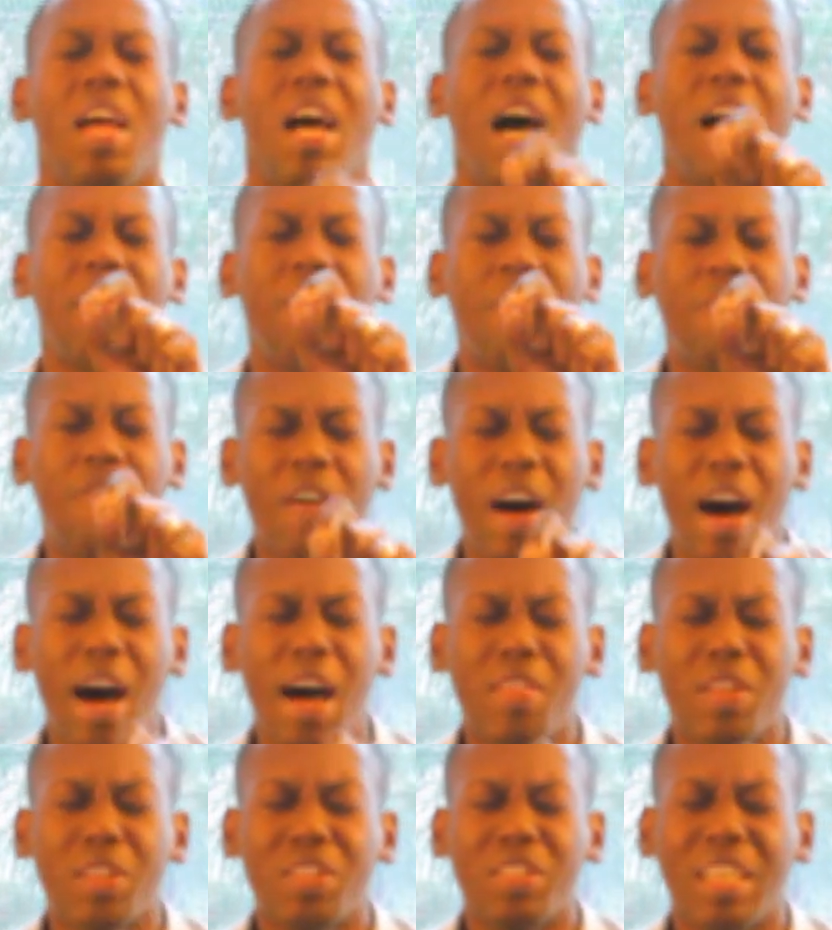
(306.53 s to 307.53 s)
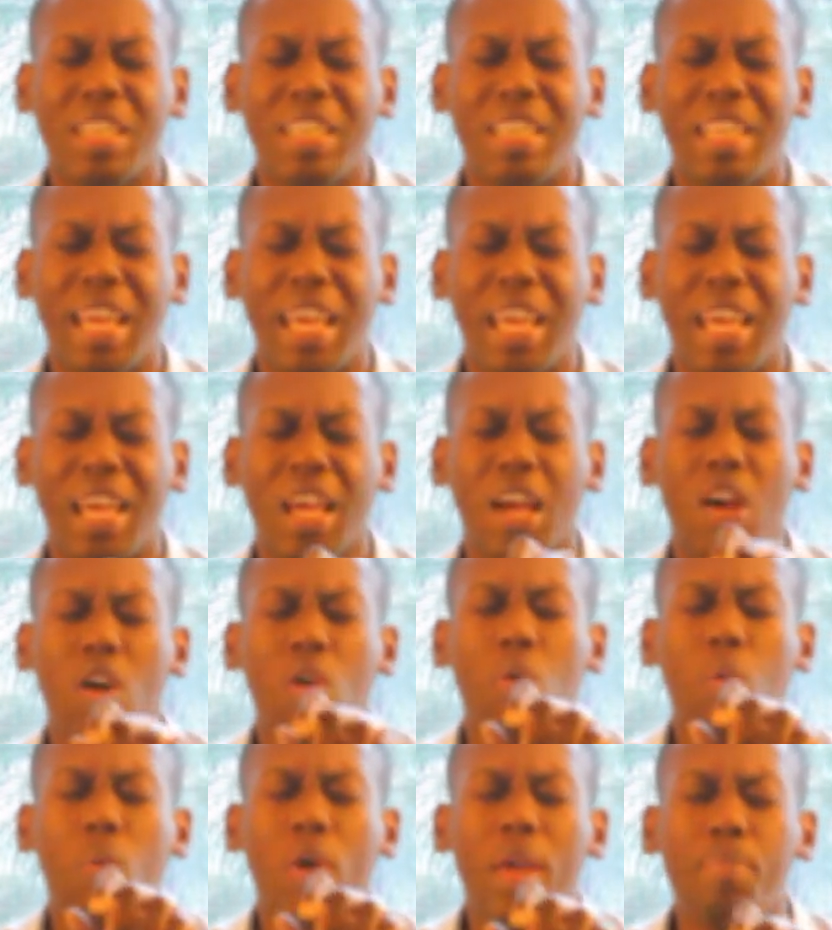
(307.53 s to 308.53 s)
And Father, today
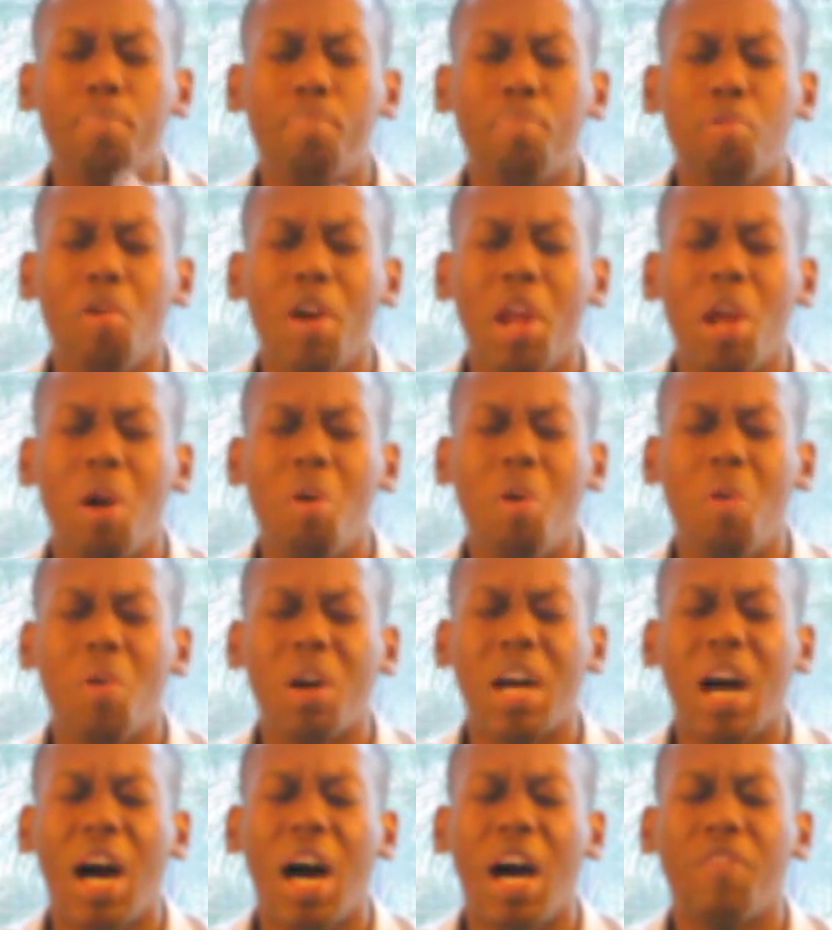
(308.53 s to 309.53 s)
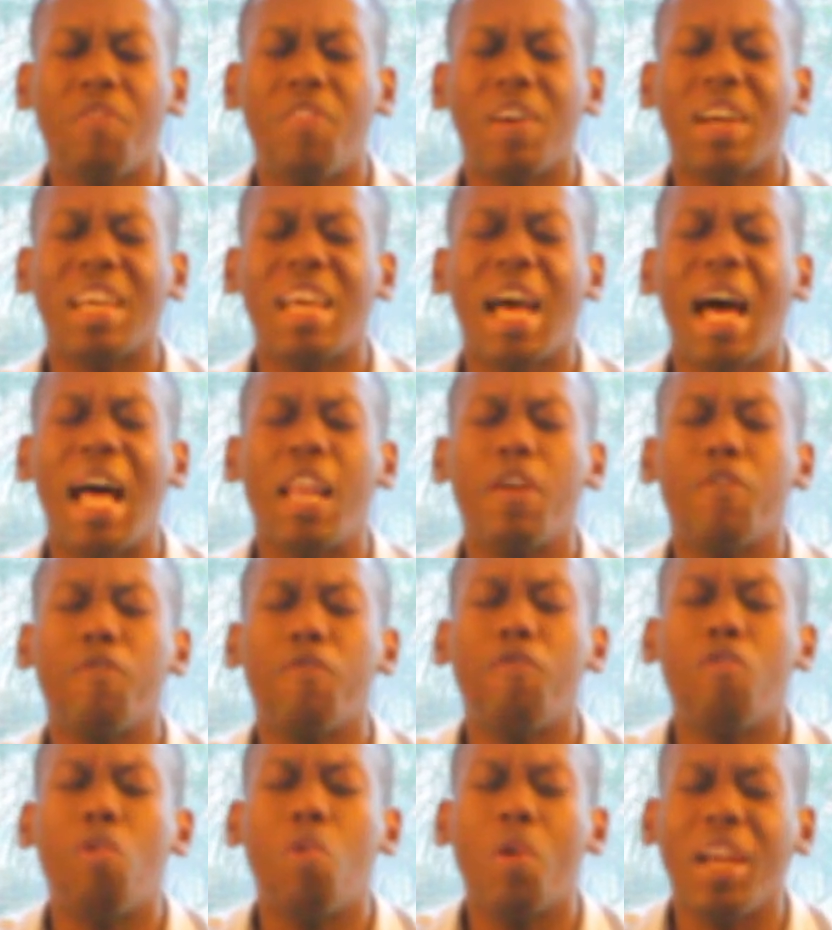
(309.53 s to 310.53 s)
we pray, oh God, for
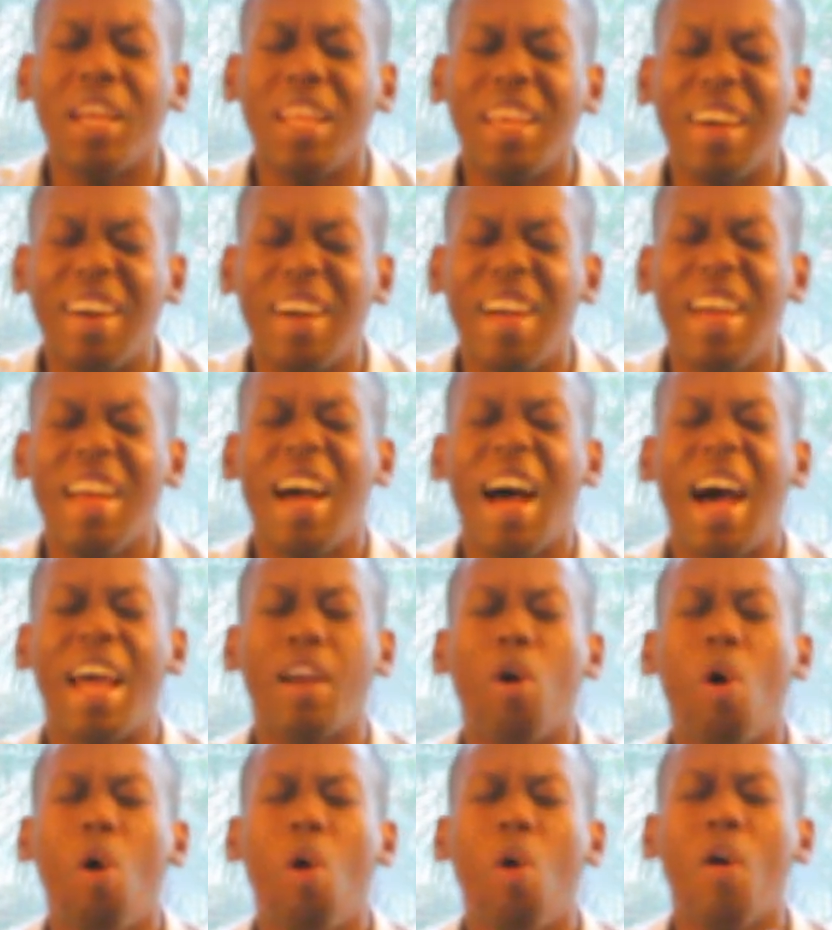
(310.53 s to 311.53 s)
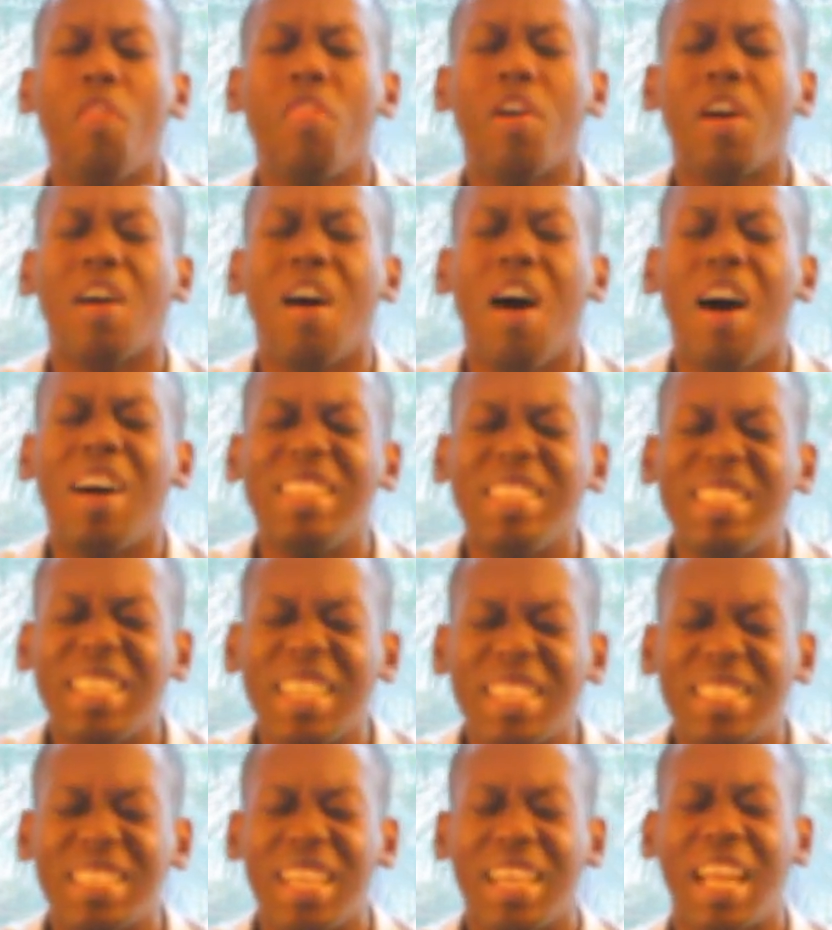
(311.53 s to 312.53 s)
California and all the
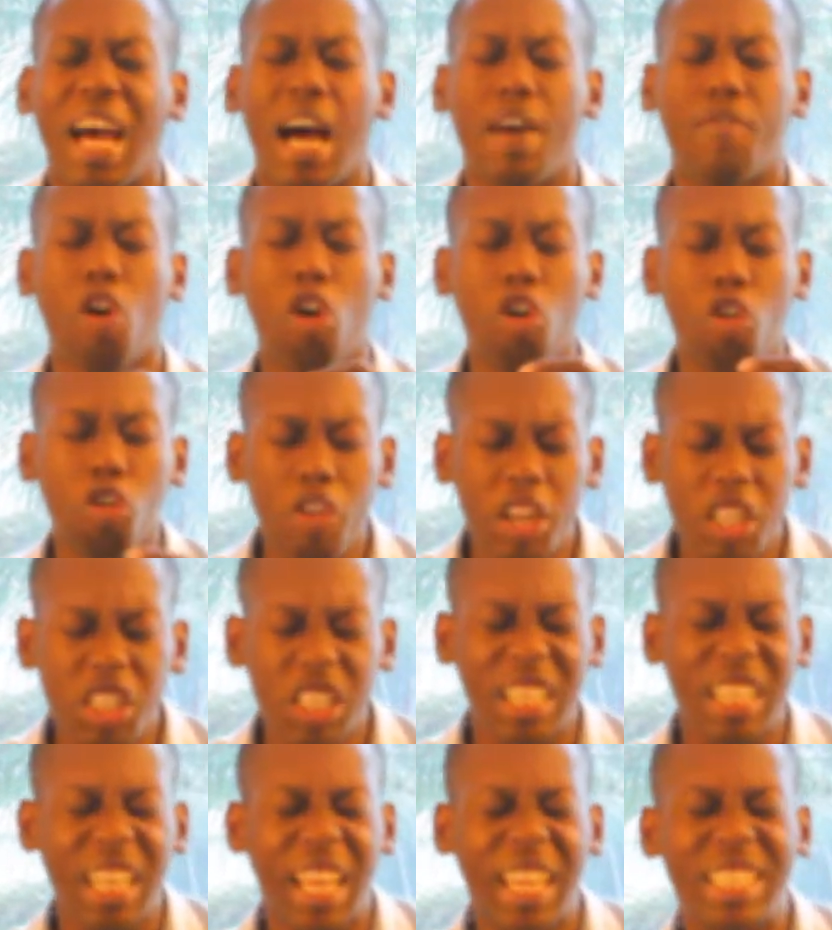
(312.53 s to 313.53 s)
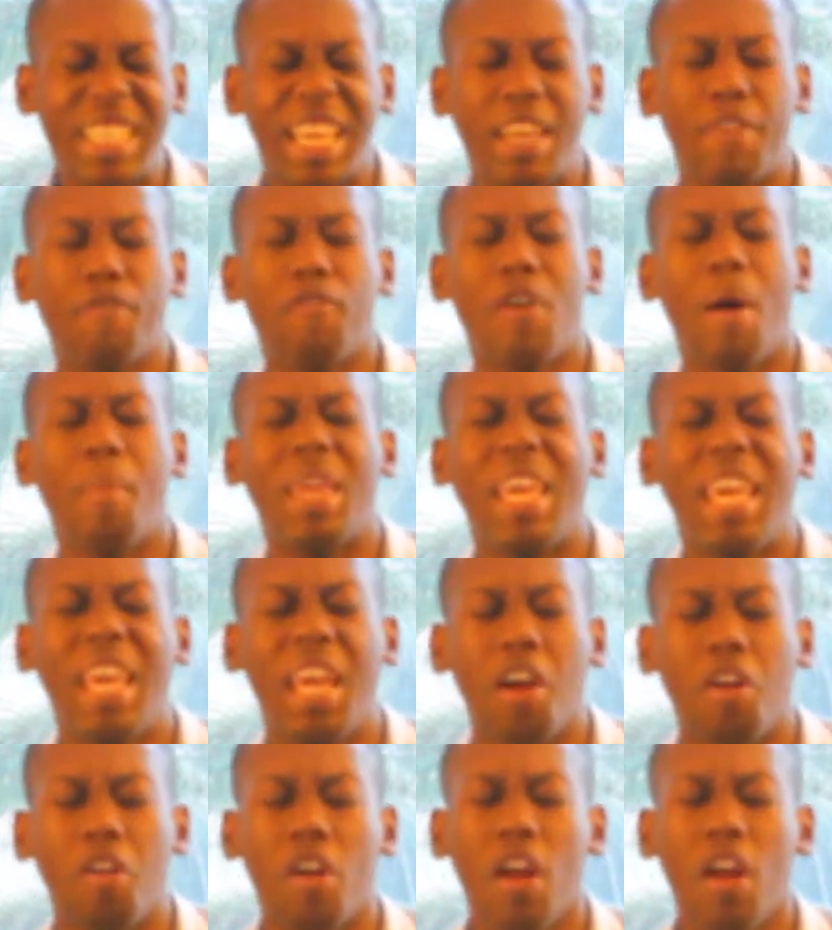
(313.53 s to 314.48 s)
contents that have originated from here.